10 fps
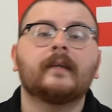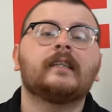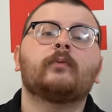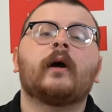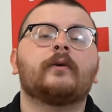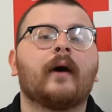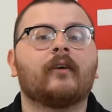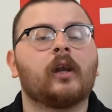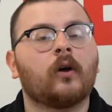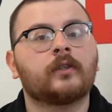This is where you have a
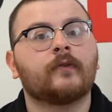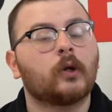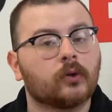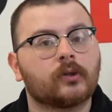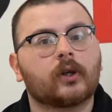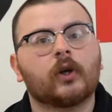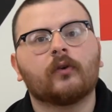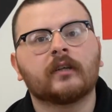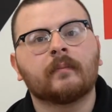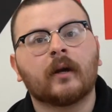lot of good
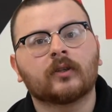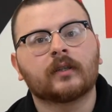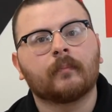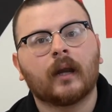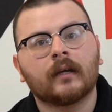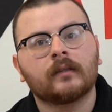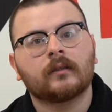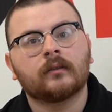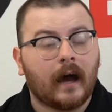security measures in place.